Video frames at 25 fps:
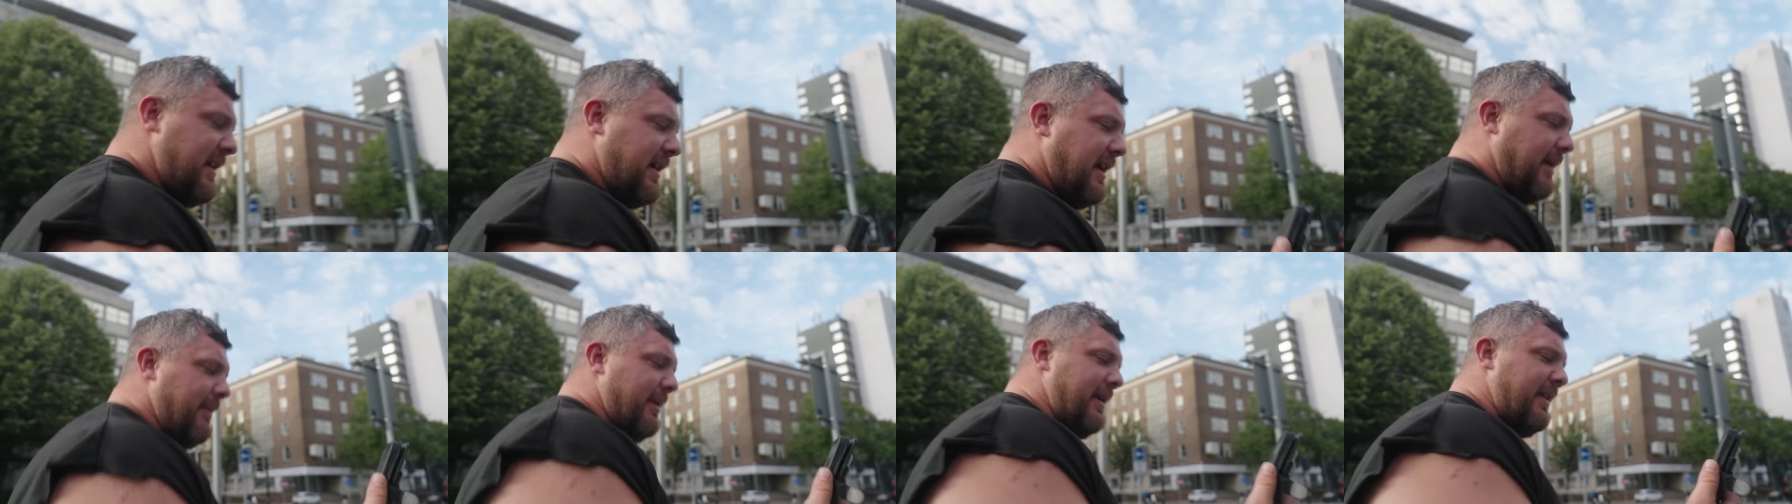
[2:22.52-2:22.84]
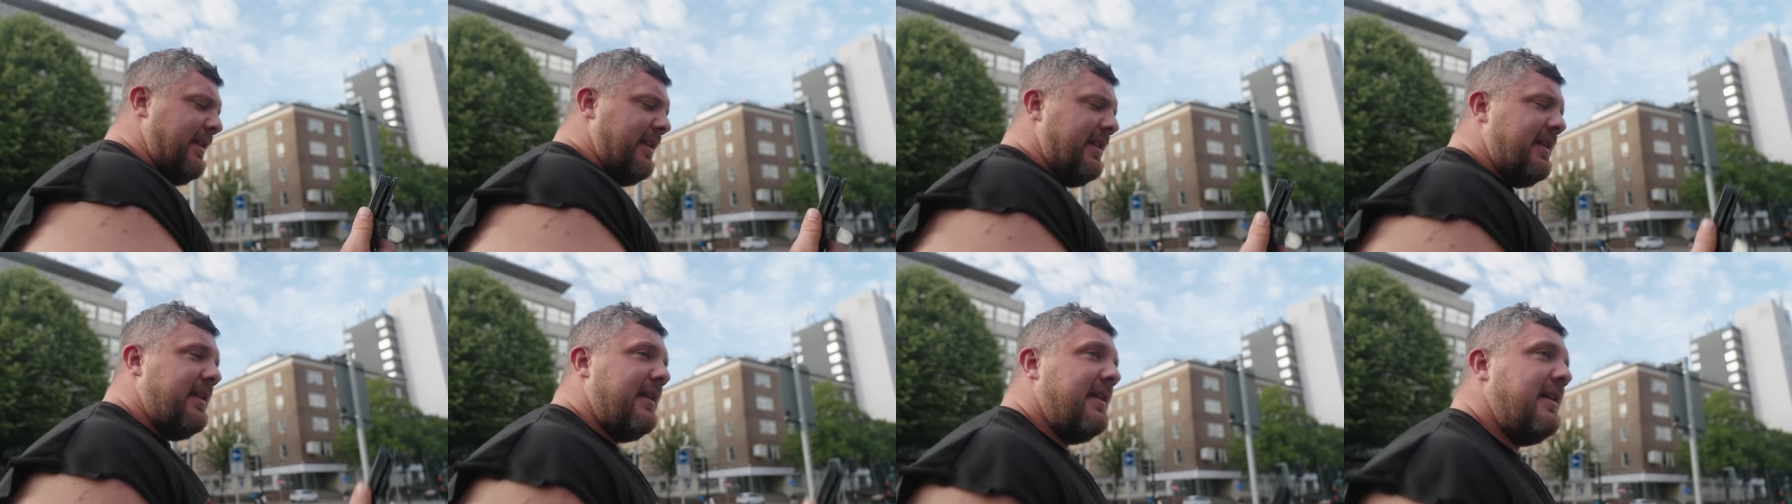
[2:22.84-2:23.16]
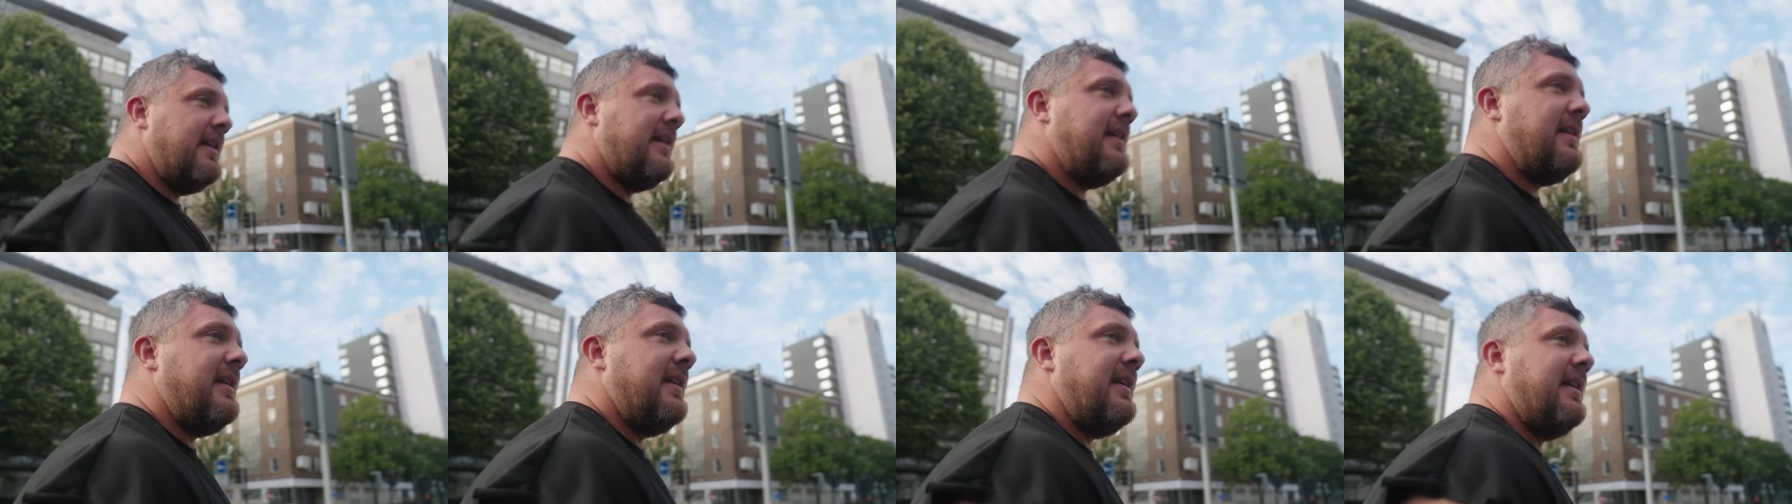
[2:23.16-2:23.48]
I mean,
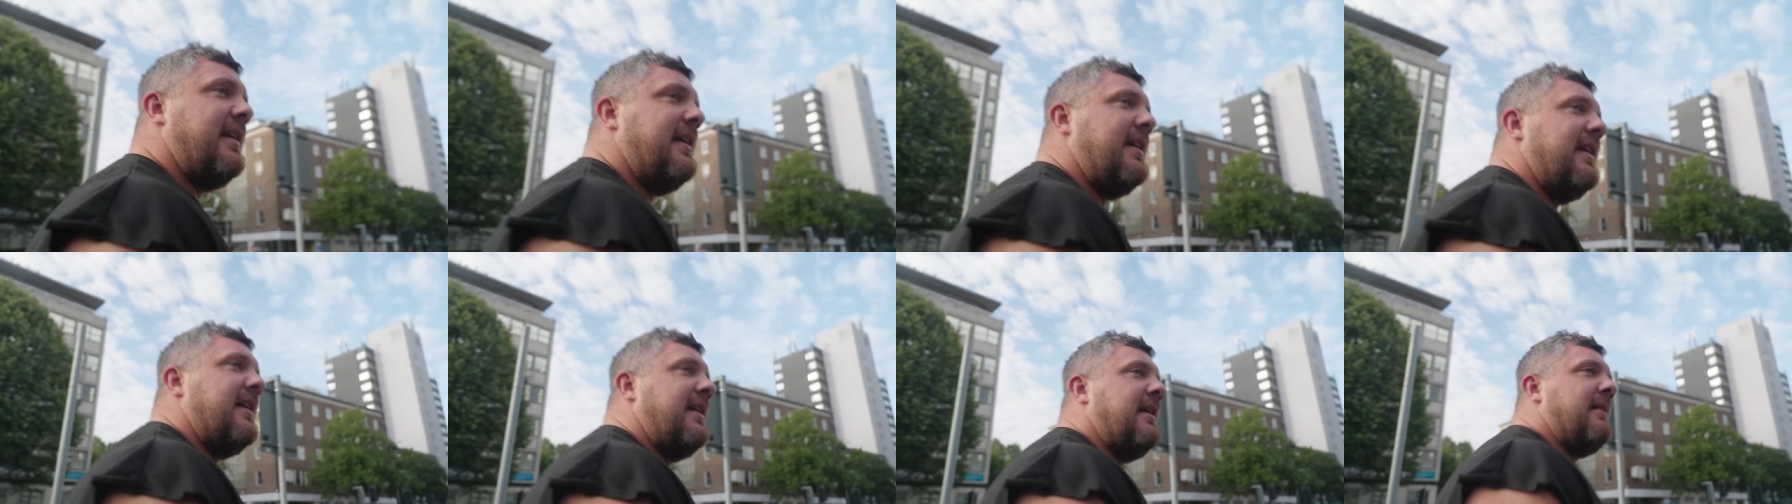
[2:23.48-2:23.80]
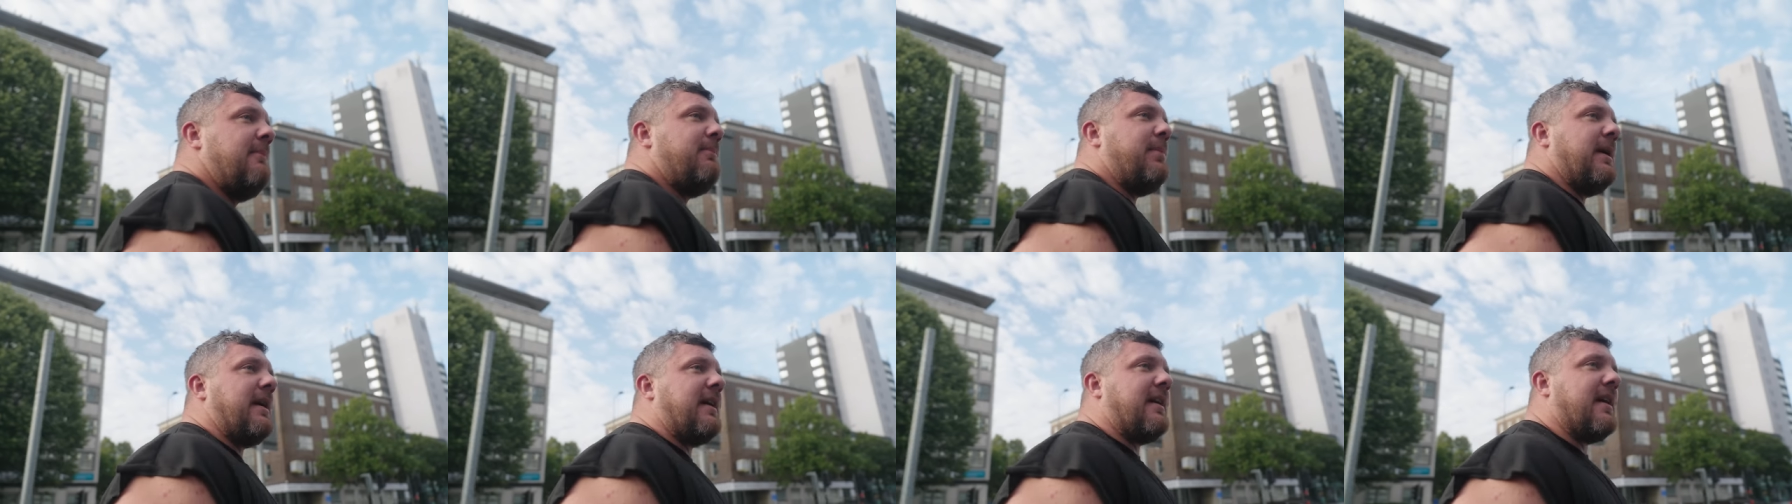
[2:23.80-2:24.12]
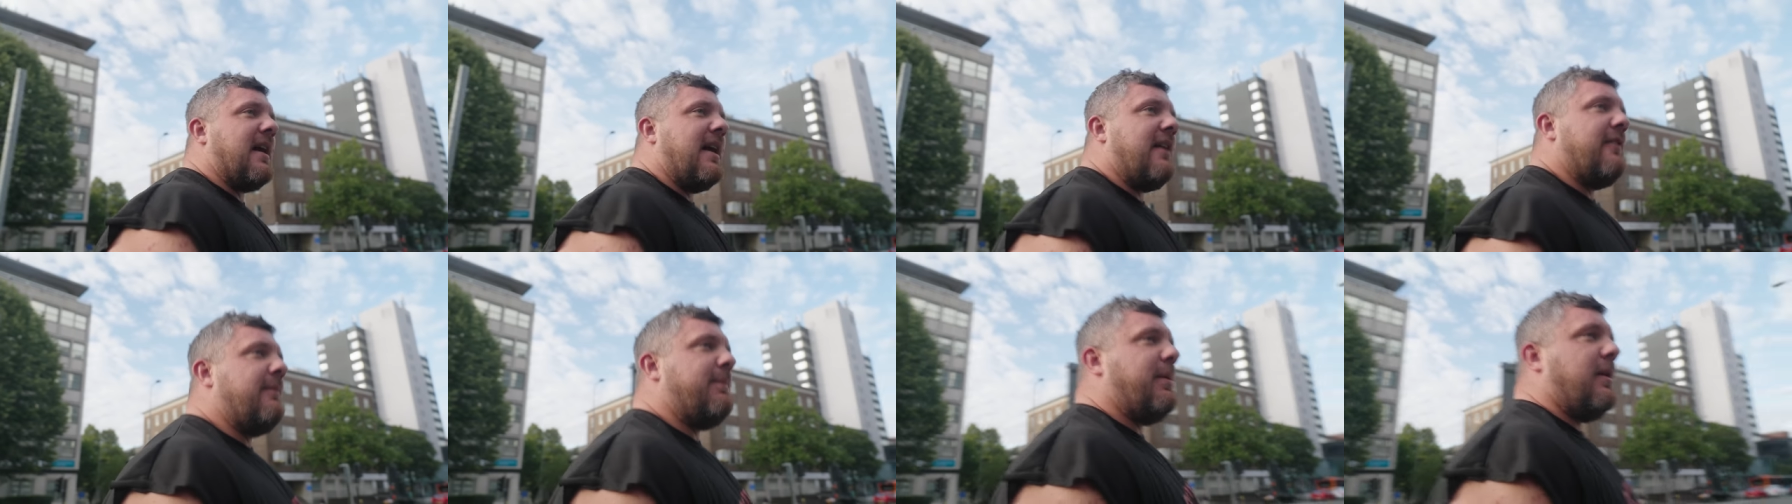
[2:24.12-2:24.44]
big
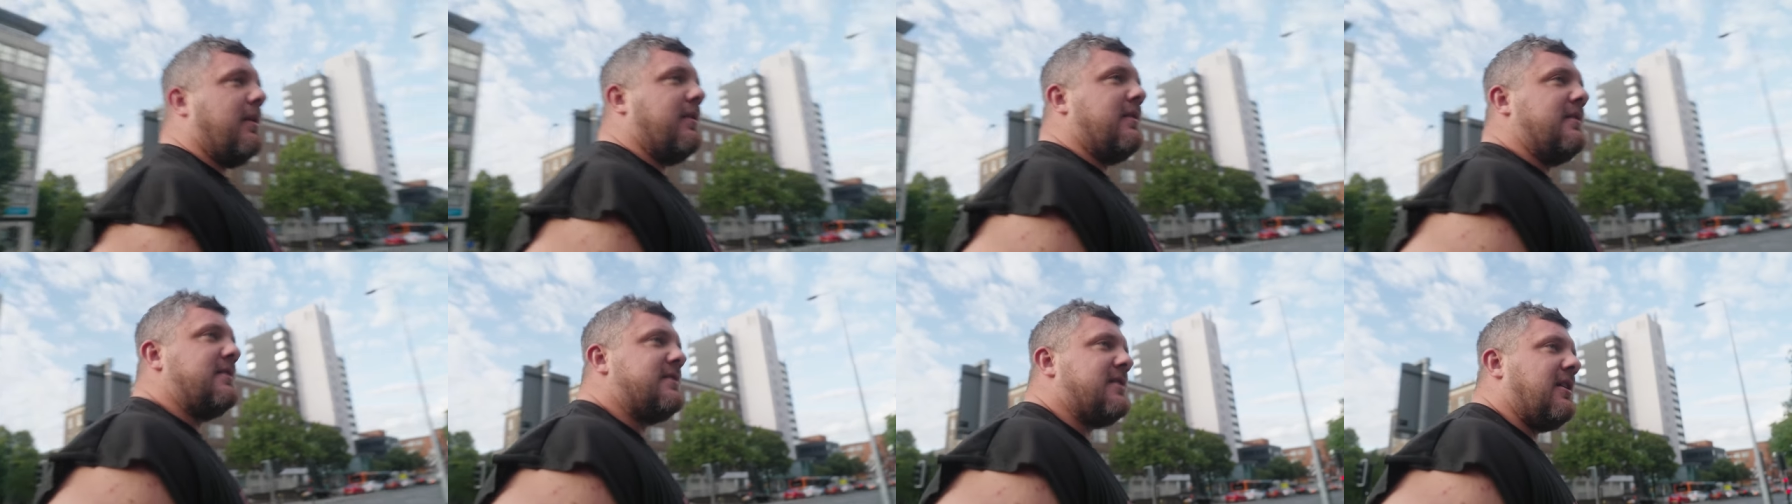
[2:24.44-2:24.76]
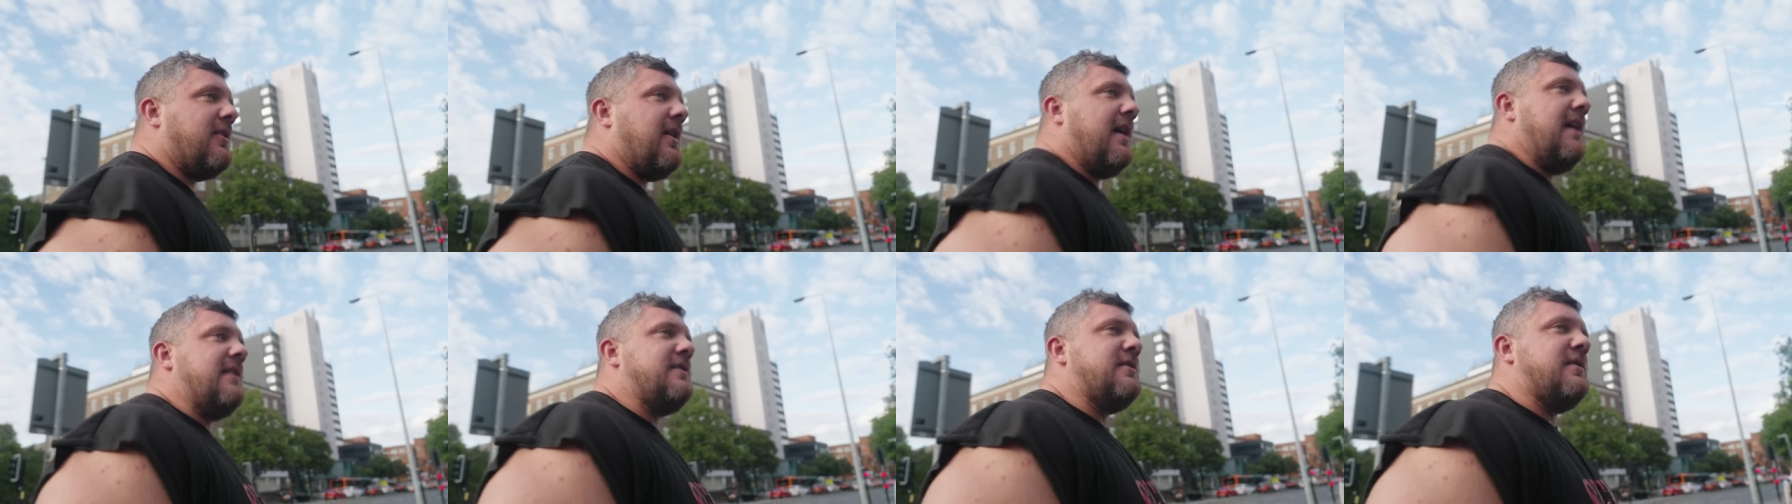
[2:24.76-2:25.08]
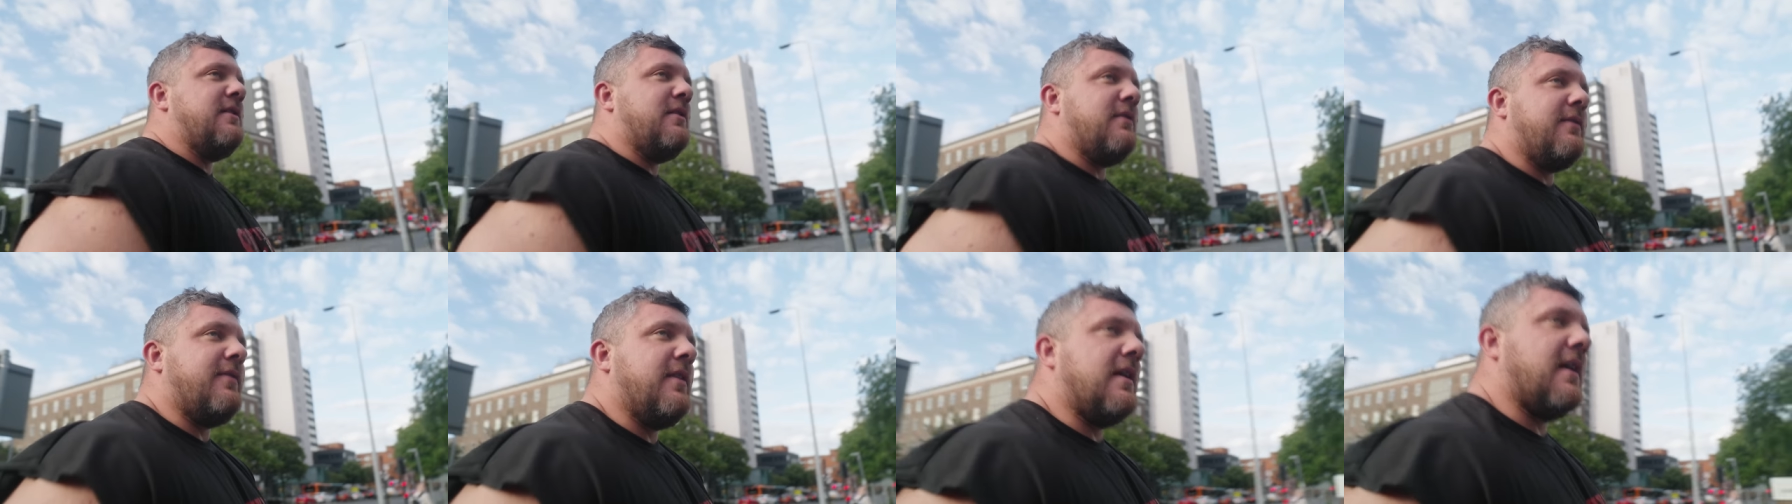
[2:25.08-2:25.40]
Gav Bilton's a
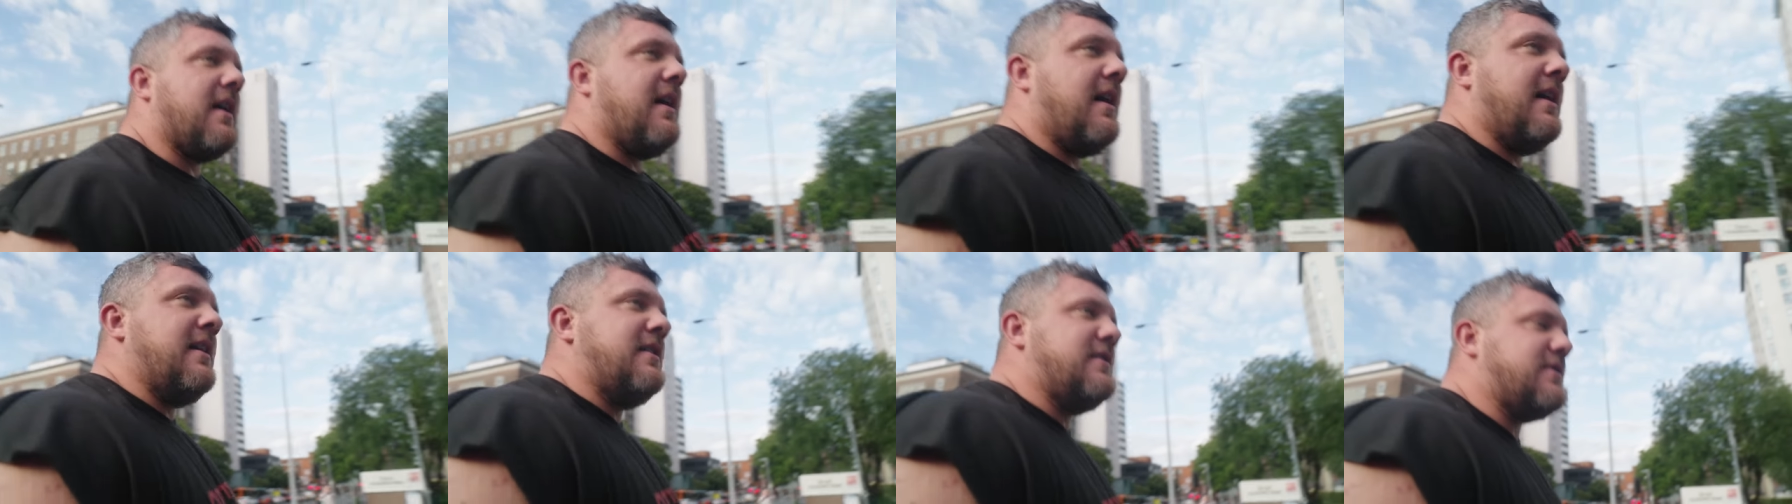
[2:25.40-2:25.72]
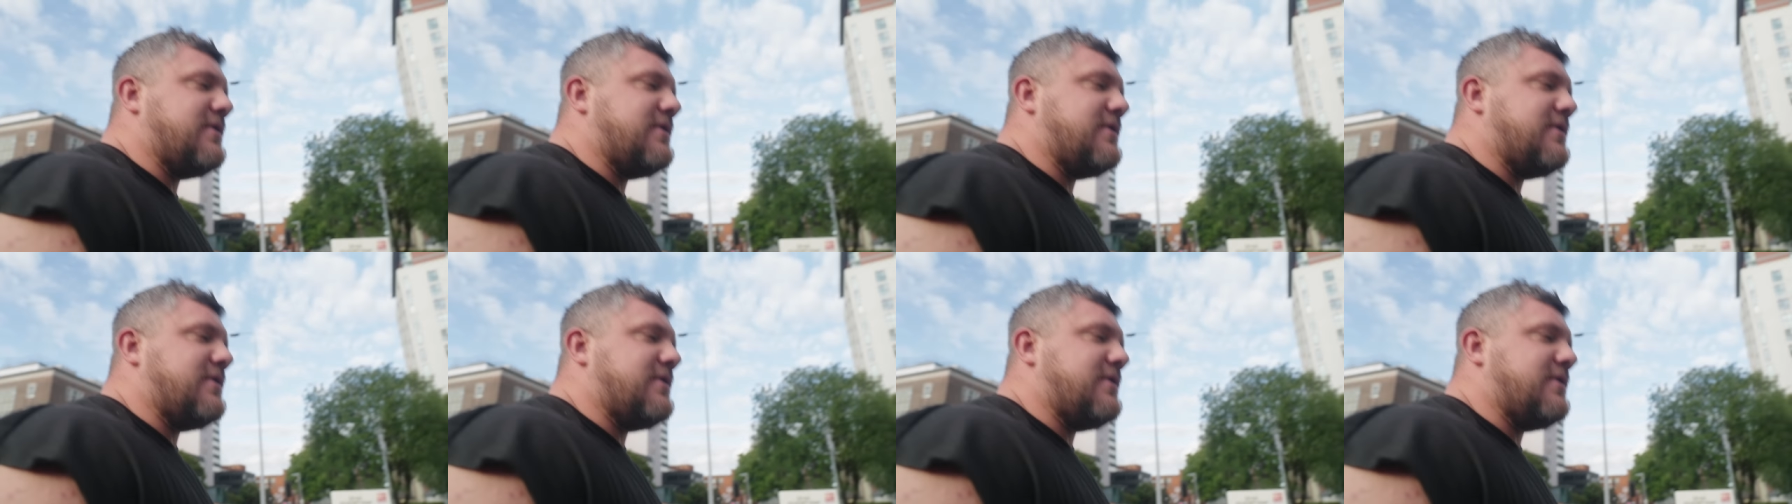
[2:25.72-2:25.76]
legend of a guy,